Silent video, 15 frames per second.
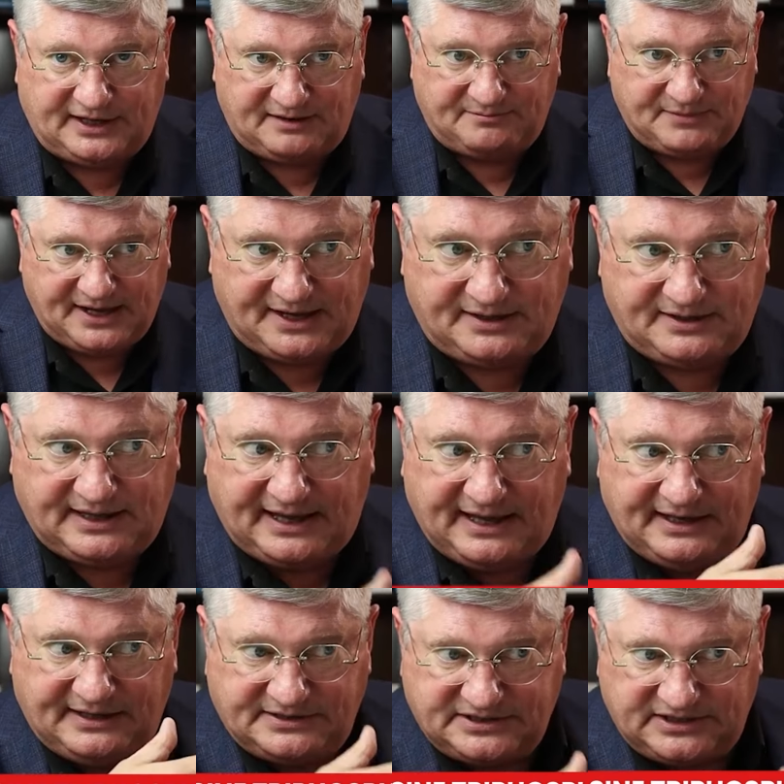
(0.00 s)
and make
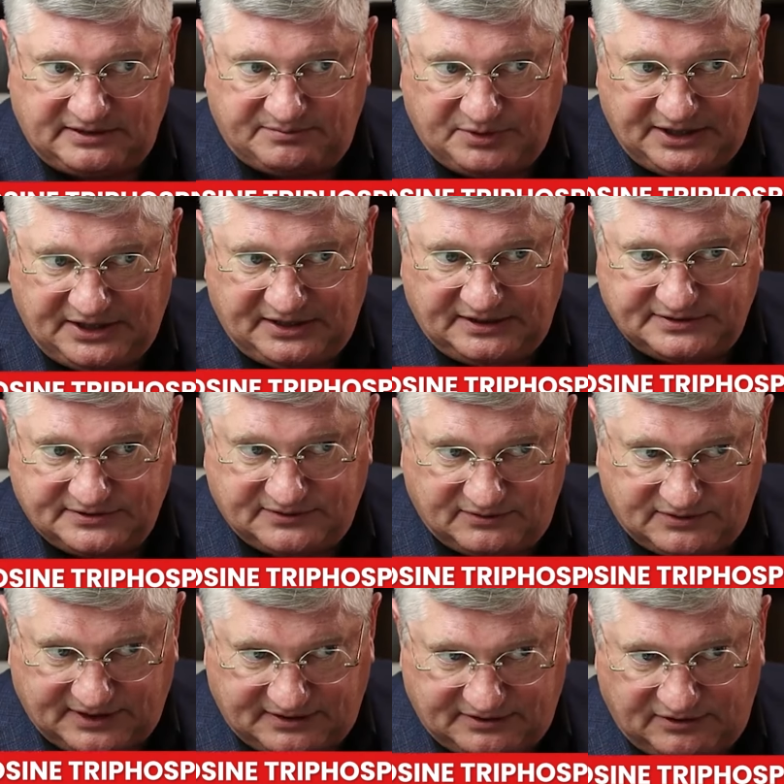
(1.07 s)
ATP
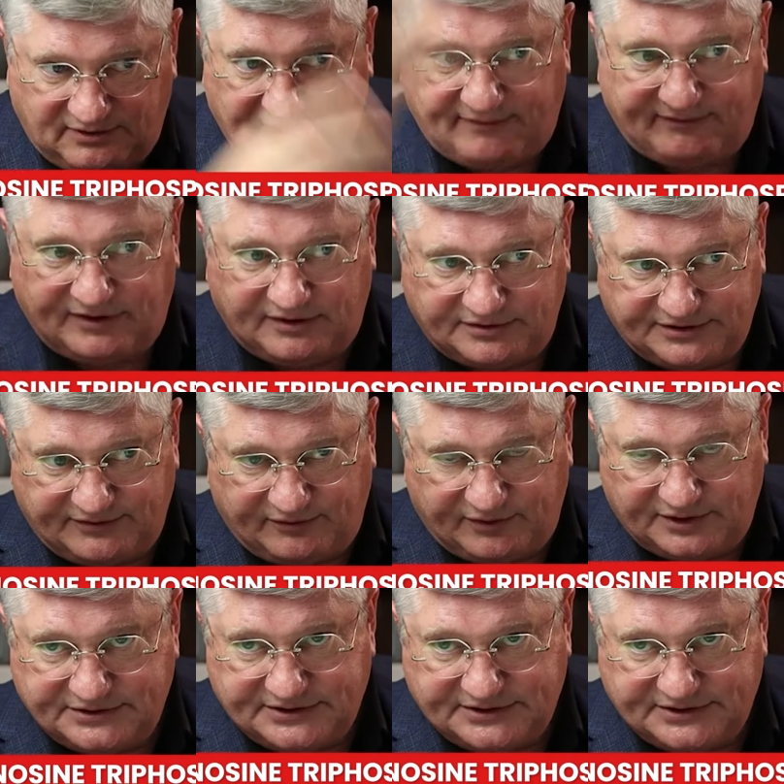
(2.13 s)
so that you have energy for